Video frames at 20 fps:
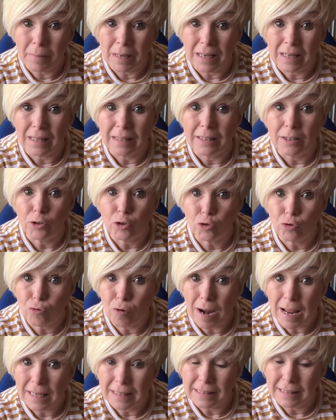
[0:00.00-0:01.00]
my
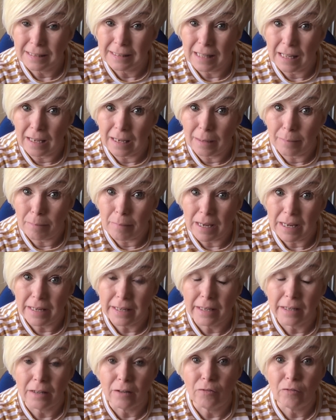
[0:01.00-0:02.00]
dress that I'm
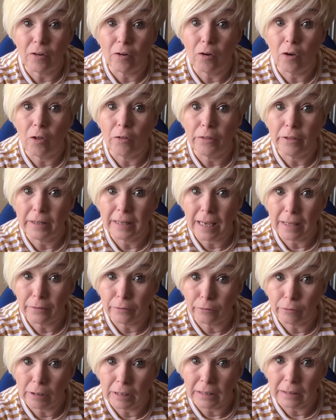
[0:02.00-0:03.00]
making for the
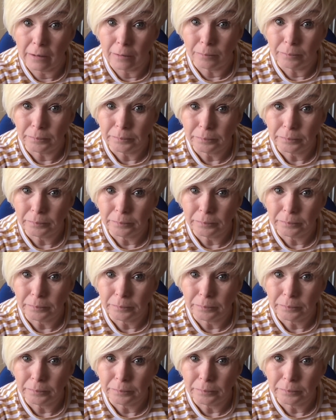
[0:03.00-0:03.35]
gathering.